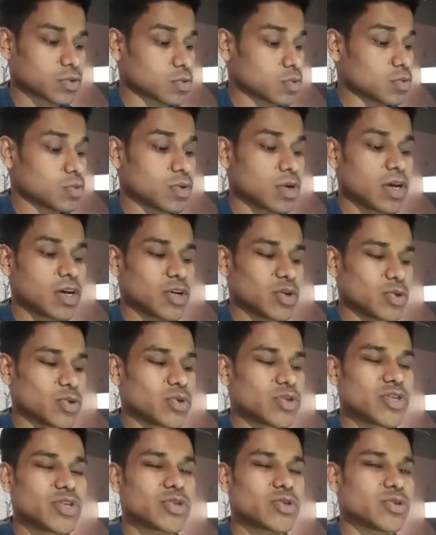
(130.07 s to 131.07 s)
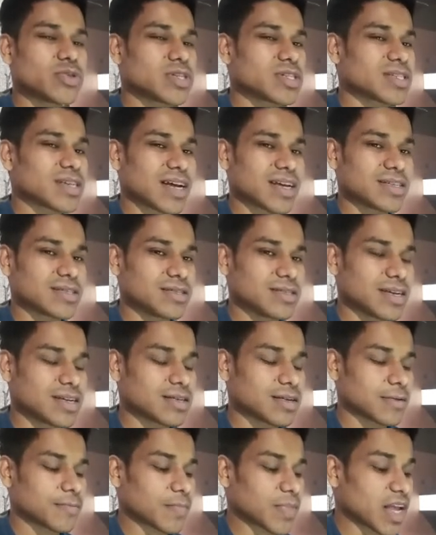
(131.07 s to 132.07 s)
So you don't need to just as
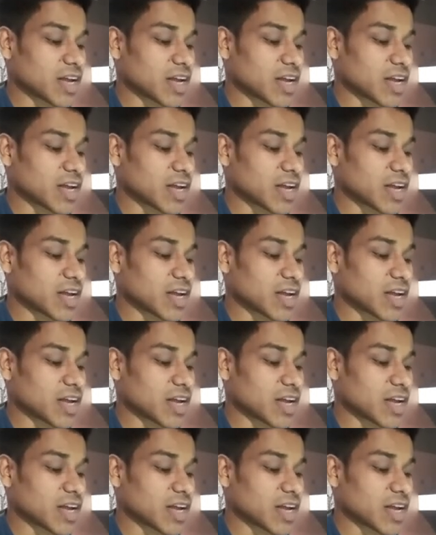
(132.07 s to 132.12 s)
the